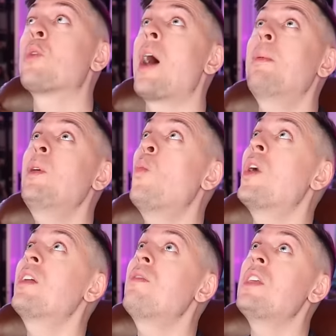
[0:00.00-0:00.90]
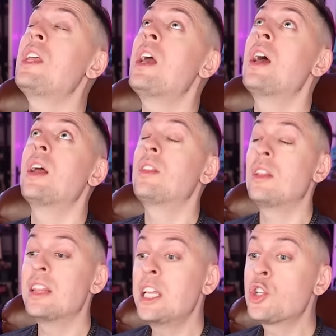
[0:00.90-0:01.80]
probably one of the
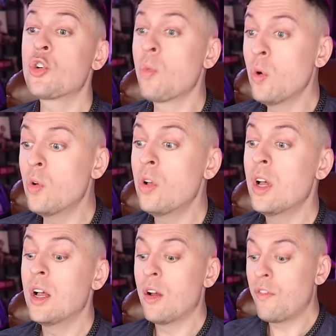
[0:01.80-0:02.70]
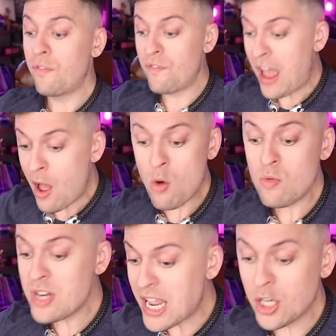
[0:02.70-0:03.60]
literal
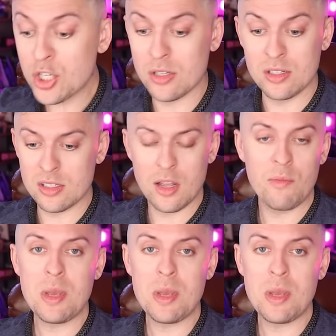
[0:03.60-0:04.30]
foundations of